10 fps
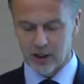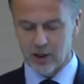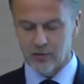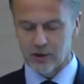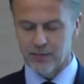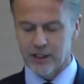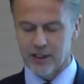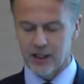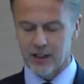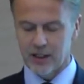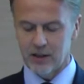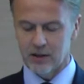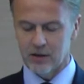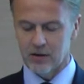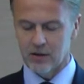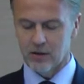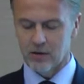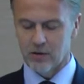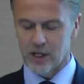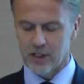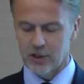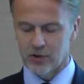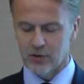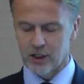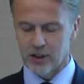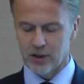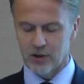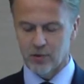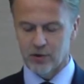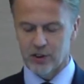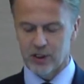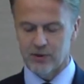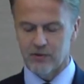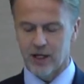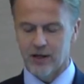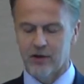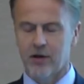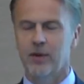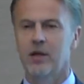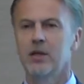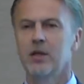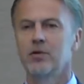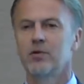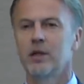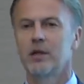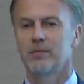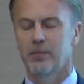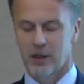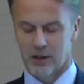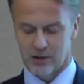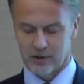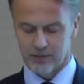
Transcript: with special needs or any student who seems vulnerable to their peers.